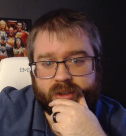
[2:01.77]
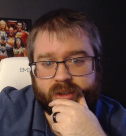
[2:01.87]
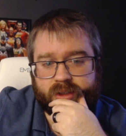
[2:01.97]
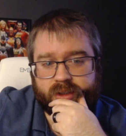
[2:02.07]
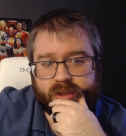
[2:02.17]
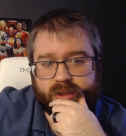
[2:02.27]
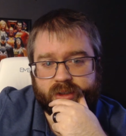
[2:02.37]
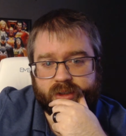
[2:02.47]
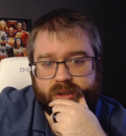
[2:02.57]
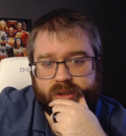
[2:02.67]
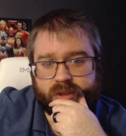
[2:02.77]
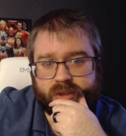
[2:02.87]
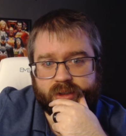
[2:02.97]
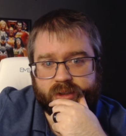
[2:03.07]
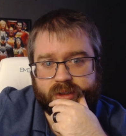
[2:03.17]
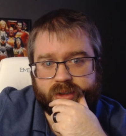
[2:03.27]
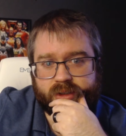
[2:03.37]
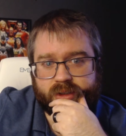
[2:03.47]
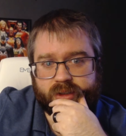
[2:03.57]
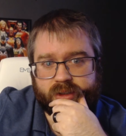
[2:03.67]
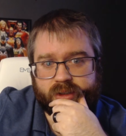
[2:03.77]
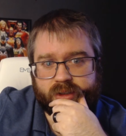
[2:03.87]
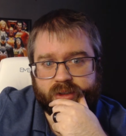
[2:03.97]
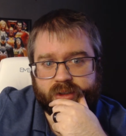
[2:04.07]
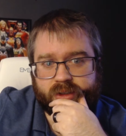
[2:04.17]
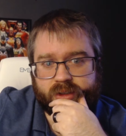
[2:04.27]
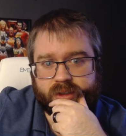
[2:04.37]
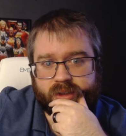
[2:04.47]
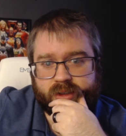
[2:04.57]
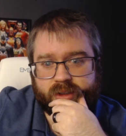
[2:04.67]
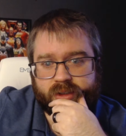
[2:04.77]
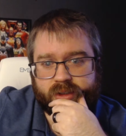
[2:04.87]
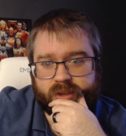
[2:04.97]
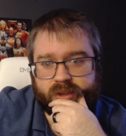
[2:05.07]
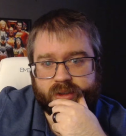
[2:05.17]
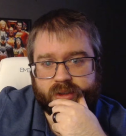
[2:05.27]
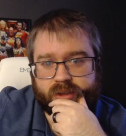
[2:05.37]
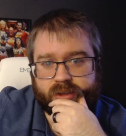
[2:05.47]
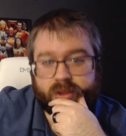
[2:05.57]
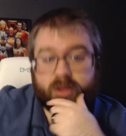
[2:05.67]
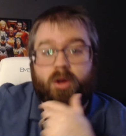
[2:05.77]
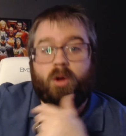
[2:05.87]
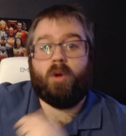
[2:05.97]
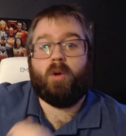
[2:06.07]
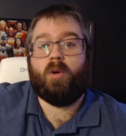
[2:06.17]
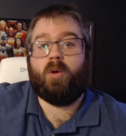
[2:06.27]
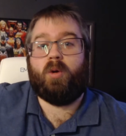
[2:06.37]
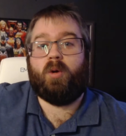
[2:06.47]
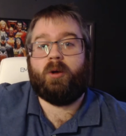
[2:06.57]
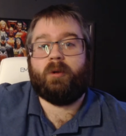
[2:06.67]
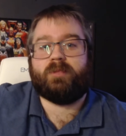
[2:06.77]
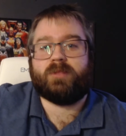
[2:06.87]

(silence)